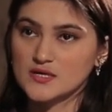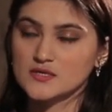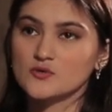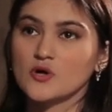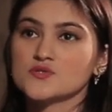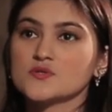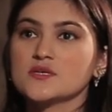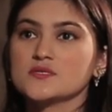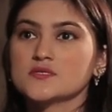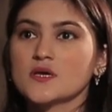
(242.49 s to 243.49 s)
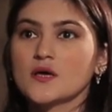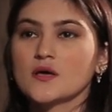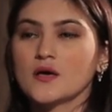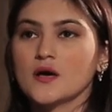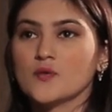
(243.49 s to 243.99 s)
and it also does
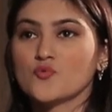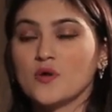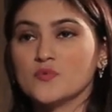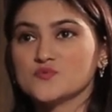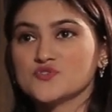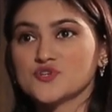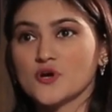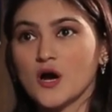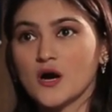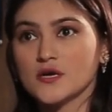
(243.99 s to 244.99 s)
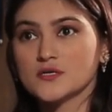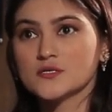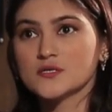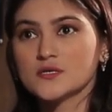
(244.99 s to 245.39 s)
problems to your heart.